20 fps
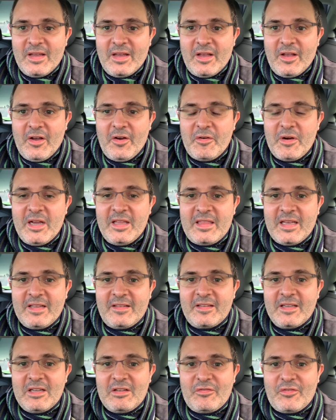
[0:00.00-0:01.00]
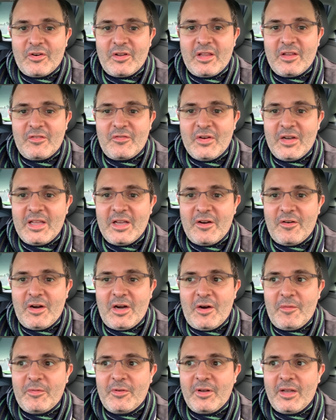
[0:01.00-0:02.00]
All right, that's it for this video. I
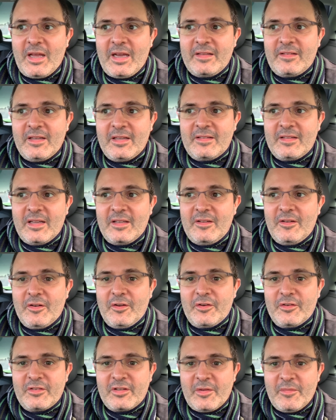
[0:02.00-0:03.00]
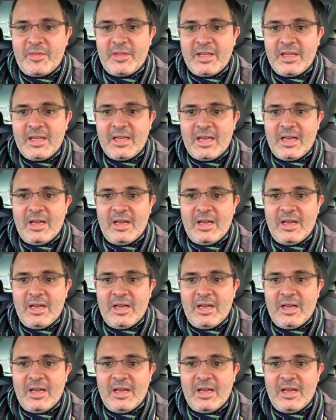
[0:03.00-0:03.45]
hope you liked it and you learned something.